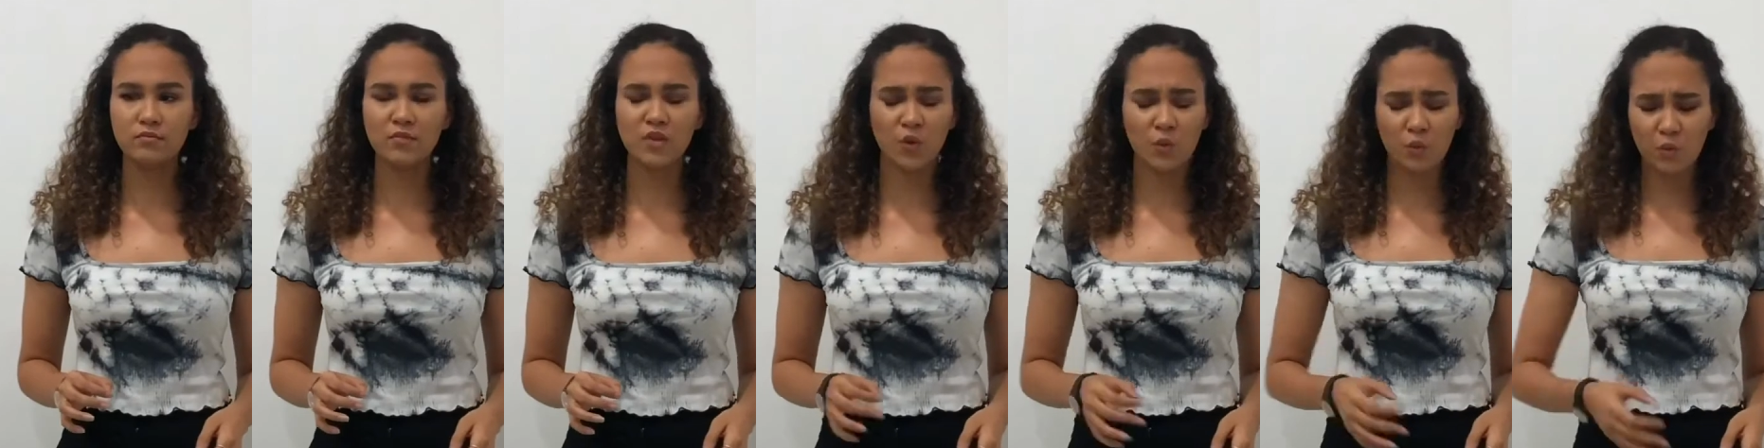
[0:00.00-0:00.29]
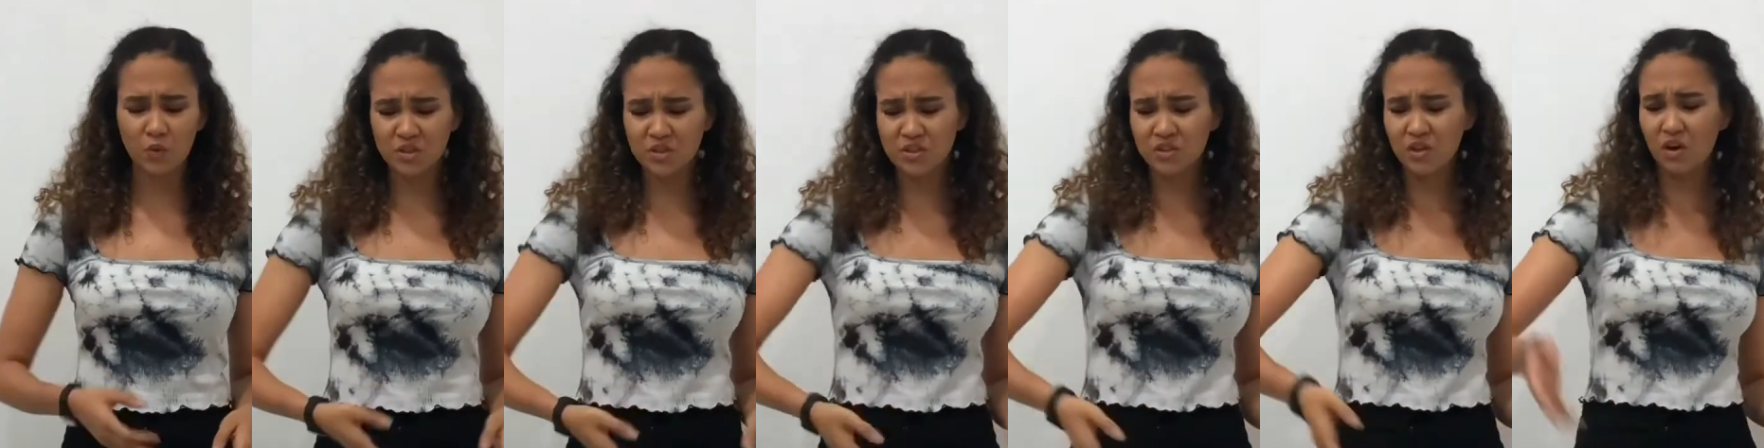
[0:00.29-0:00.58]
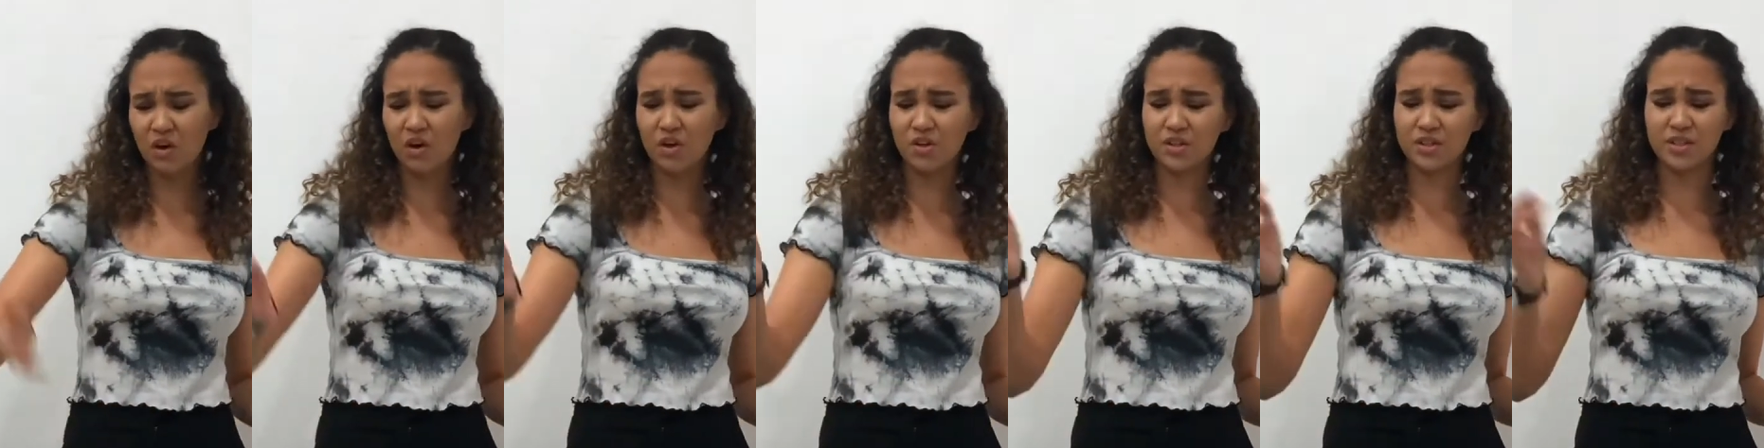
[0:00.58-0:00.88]
What's
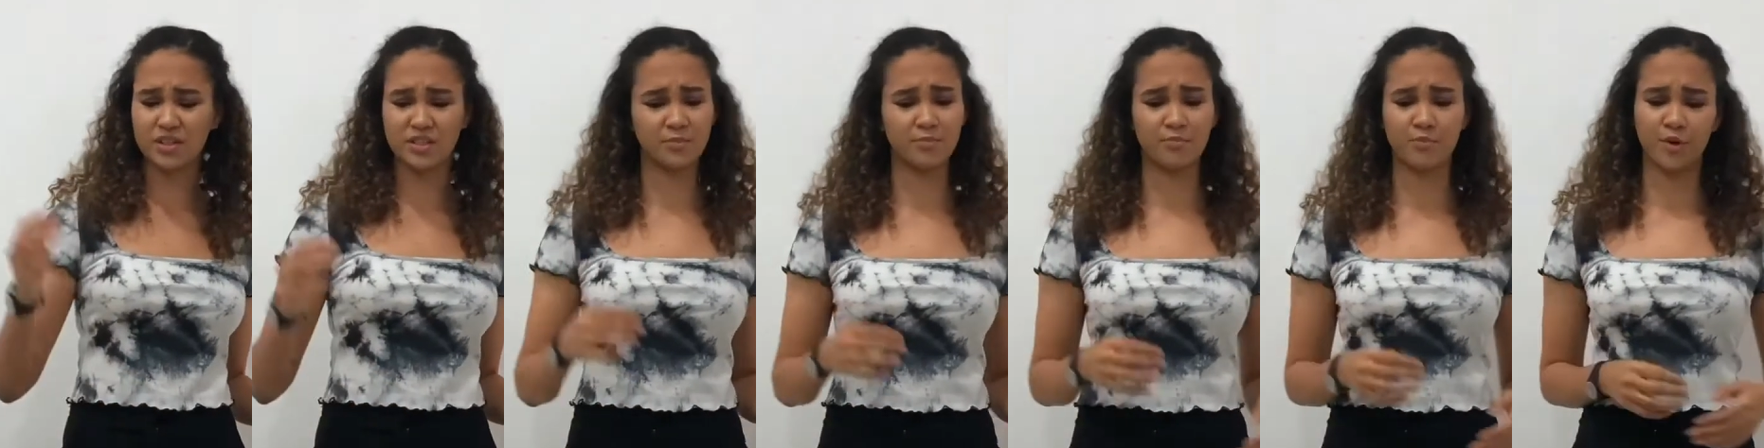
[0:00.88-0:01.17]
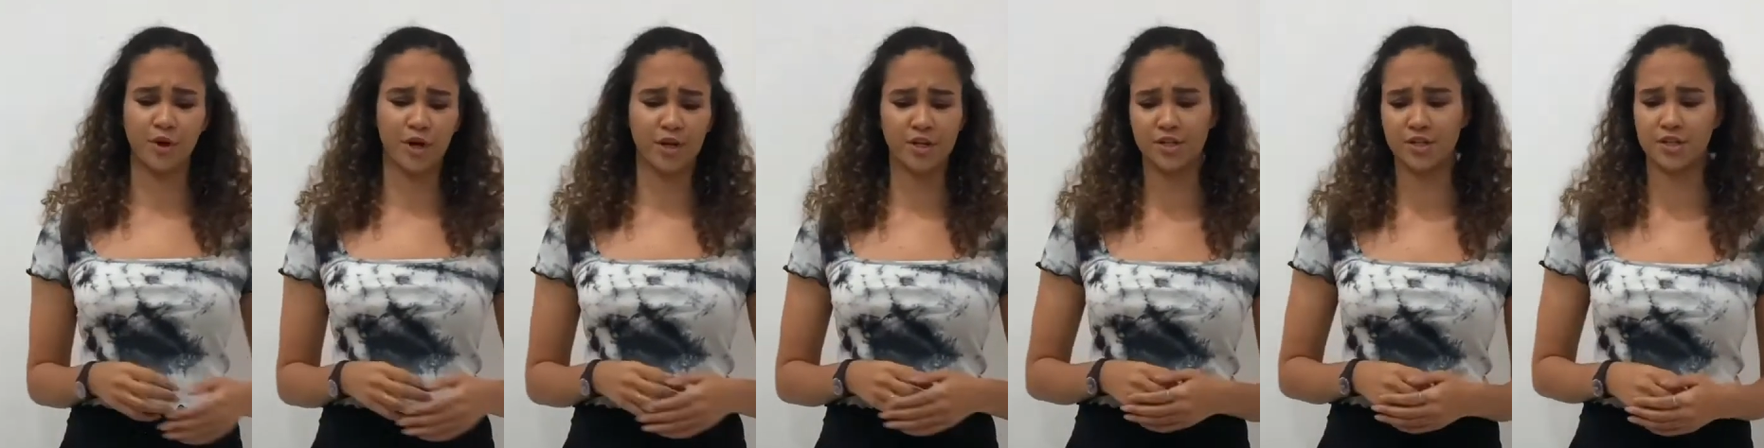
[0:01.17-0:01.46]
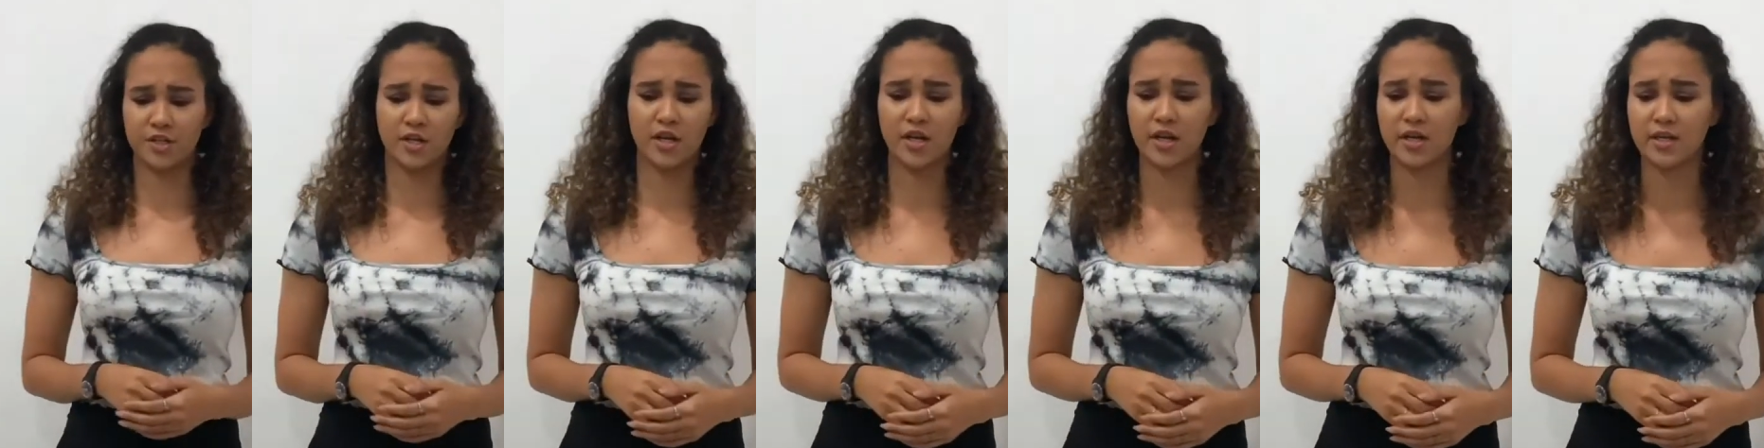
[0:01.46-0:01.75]
all this depression
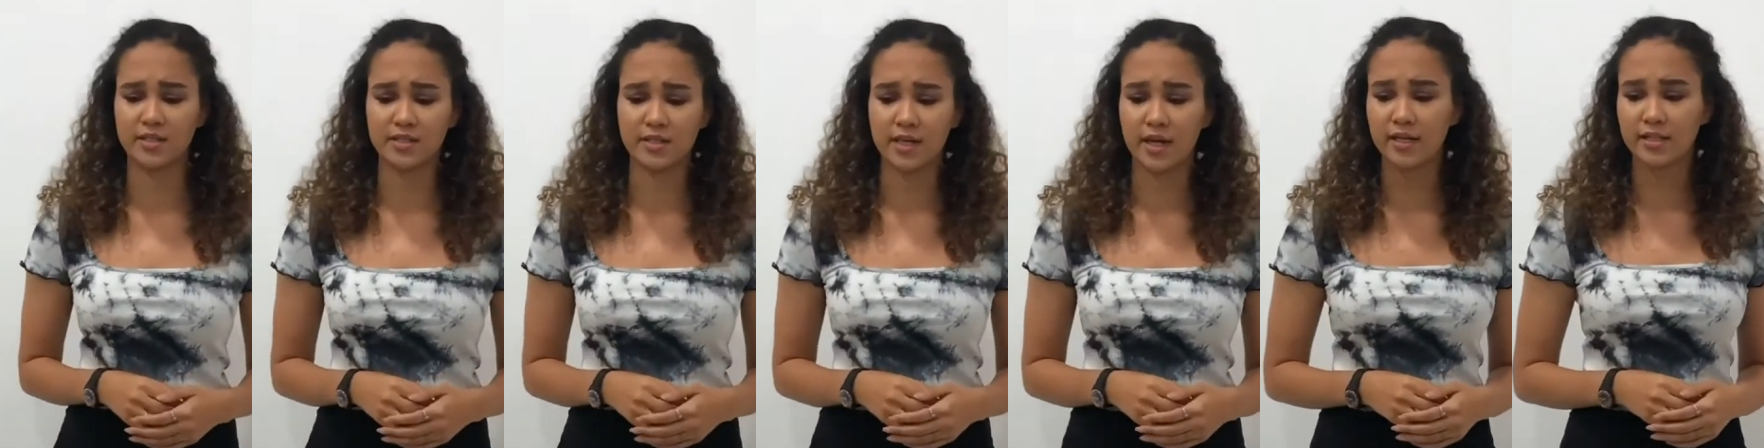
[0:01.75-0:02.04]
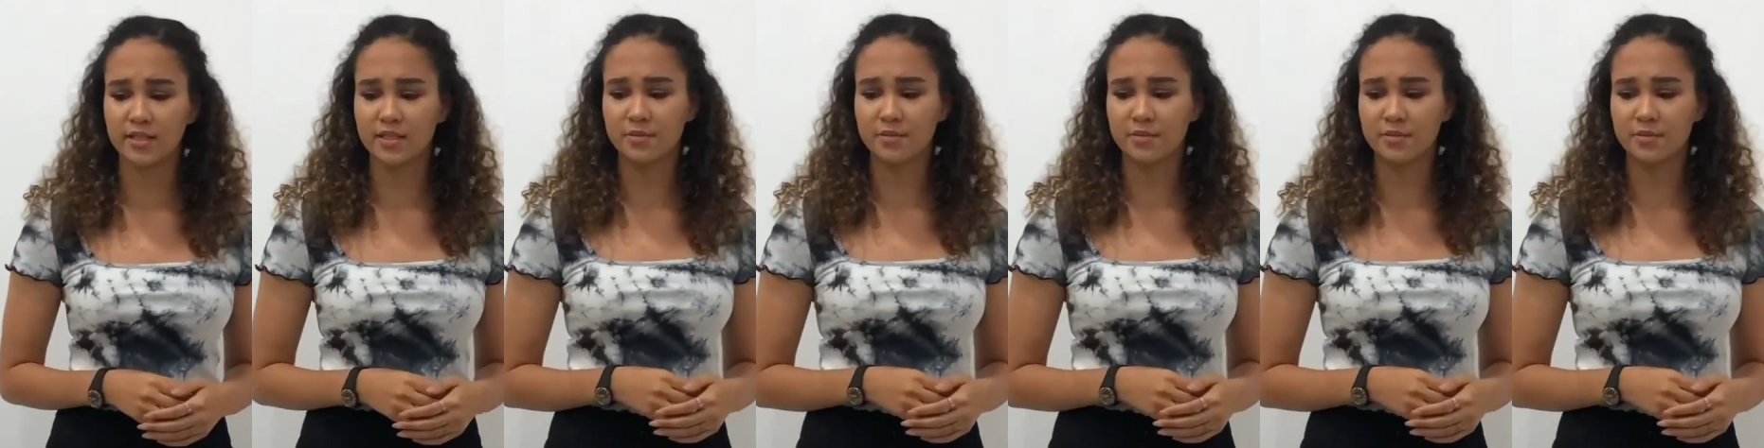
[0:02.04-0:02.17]
and anxiety